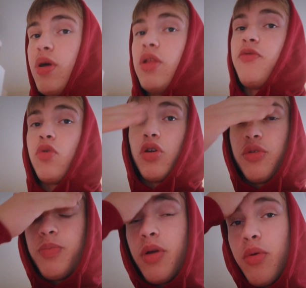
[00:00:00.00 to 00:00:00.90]
Well, of
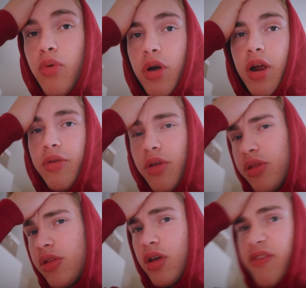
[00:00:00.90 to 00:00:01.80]
course pre-workout and
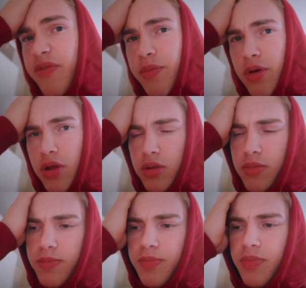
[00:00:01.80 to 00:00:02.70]
stuff, but
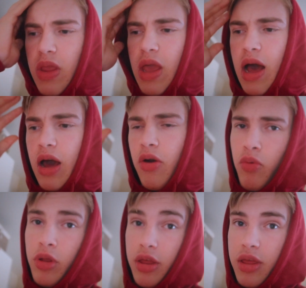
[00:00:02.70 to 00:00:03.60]
I
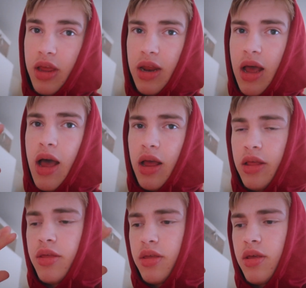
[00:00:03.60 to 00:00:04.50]
don't really see that
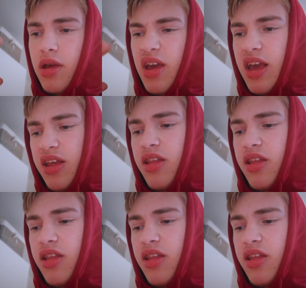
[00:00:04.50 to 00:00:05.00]
as a